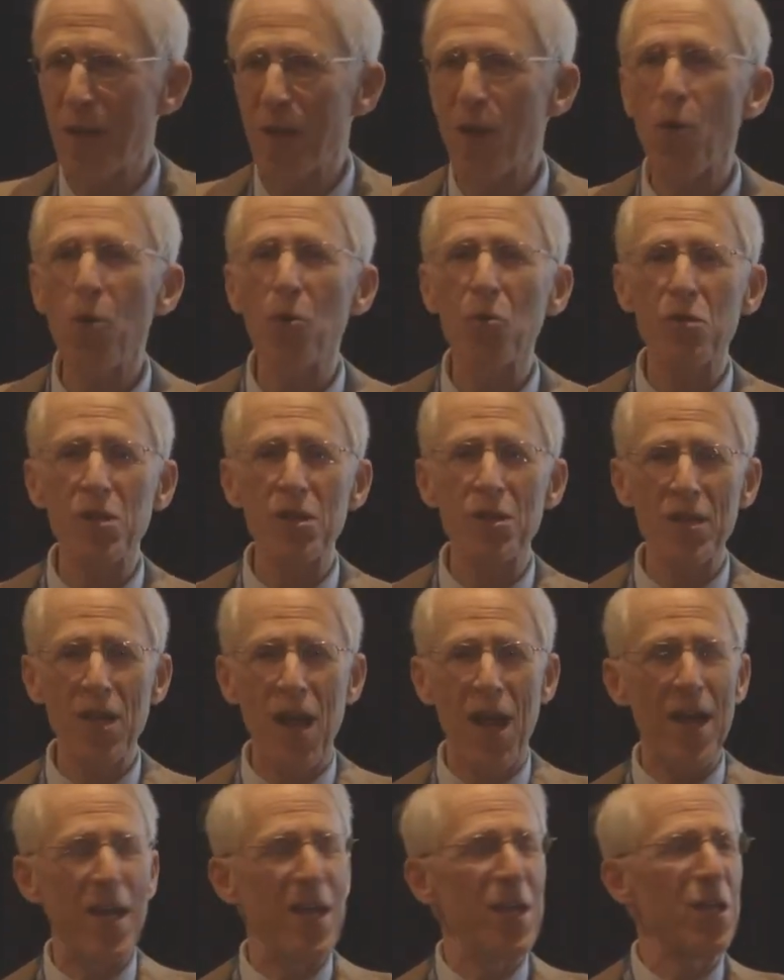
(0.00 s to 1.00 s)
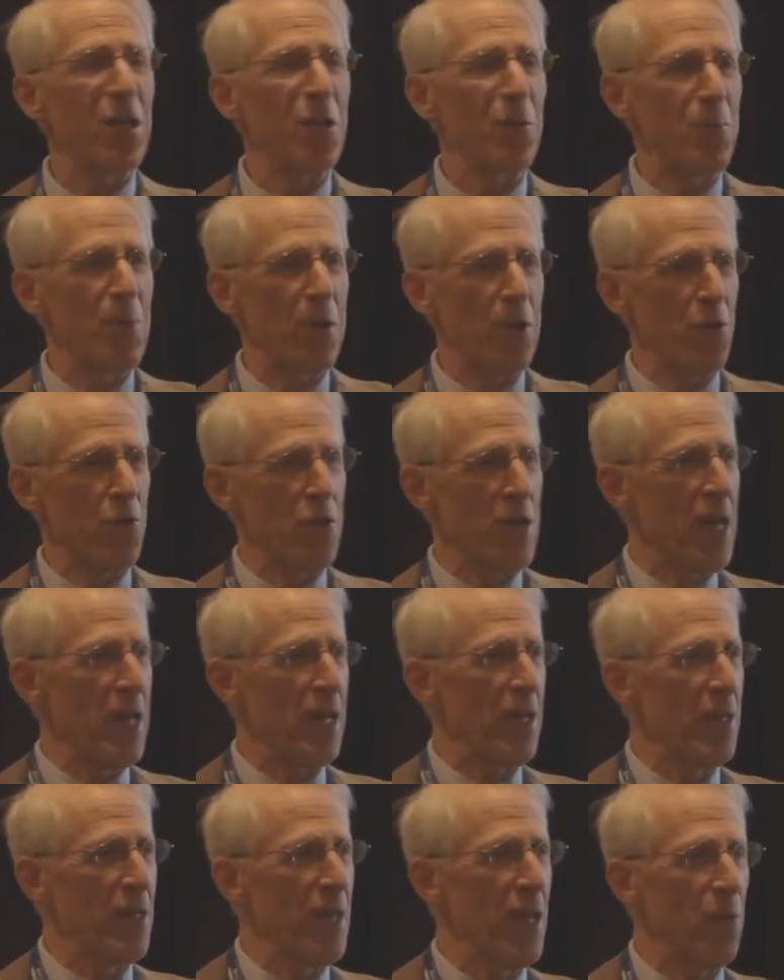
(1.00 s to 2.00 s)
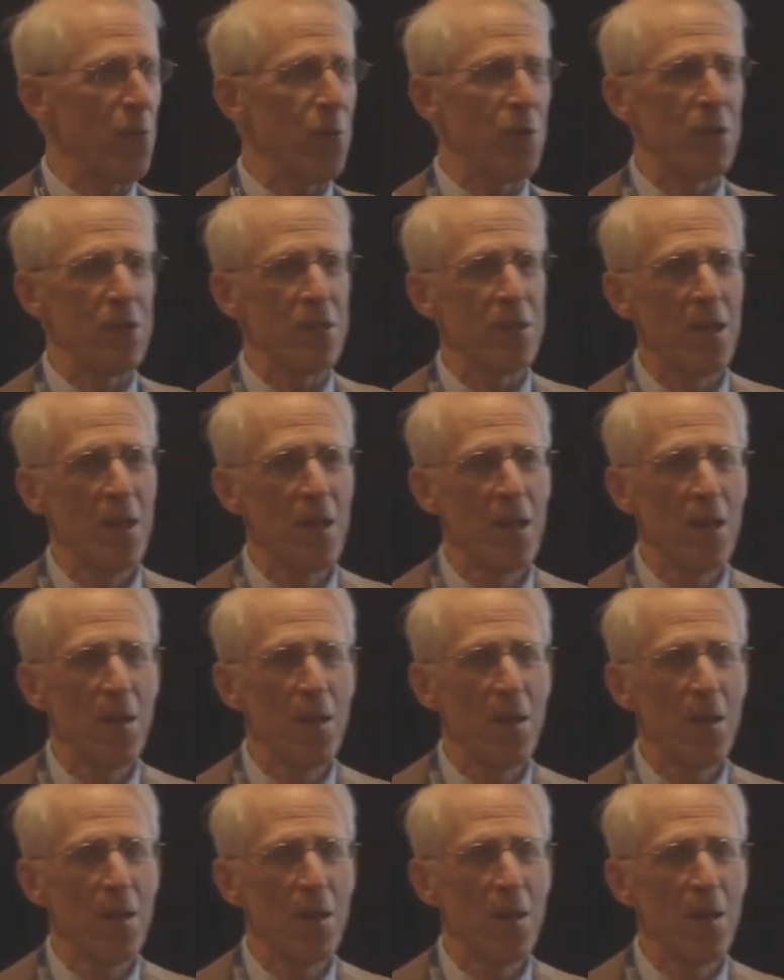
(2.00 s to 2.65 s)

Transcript: and a whole society could be created that was